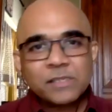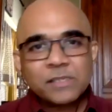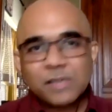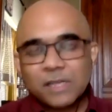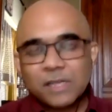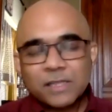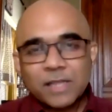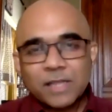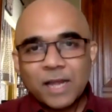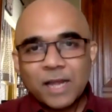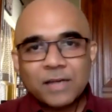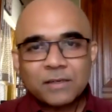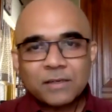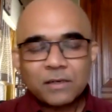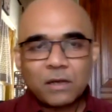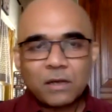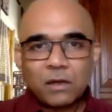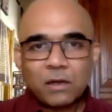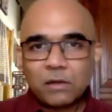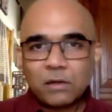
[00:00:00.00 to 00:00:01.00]
like that,
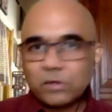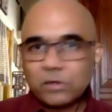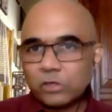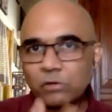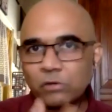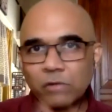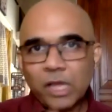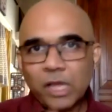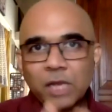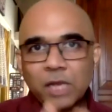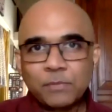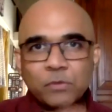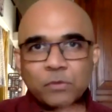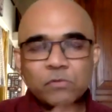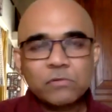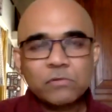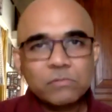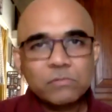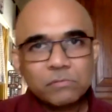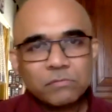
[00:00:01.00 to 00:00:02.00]
help you
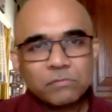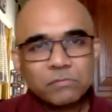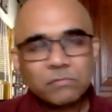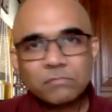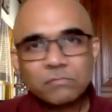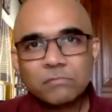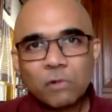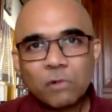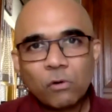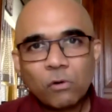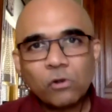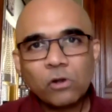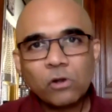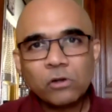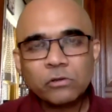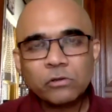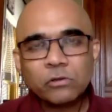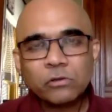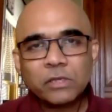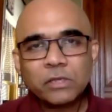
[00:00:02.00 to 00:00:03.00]
hold
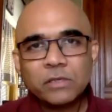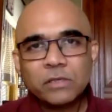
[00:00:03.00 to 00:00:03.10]
on to things?